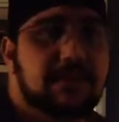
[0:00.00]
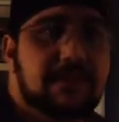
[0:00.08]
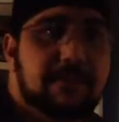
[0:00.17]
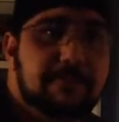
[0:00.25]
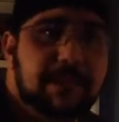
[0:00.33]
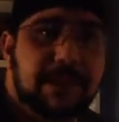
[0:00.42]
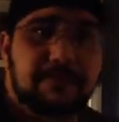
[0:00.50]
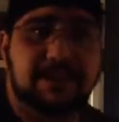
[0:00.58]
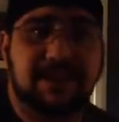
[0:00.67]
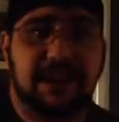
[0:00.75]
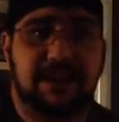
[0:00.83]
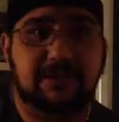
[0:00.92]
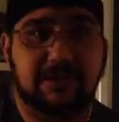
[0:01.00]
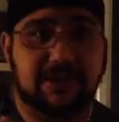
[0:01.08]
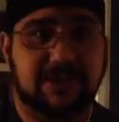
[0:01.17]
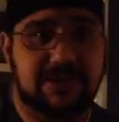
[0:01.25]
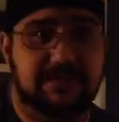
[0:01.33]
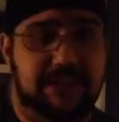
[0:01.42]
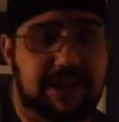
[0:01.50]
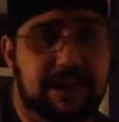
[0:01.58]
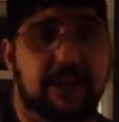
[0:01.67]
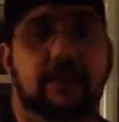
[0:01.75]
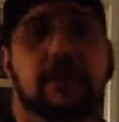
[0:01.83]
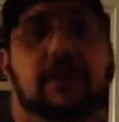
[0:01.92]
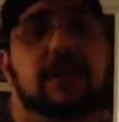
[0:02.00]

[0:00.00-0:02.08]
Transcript: with the meat and potatoes of this video.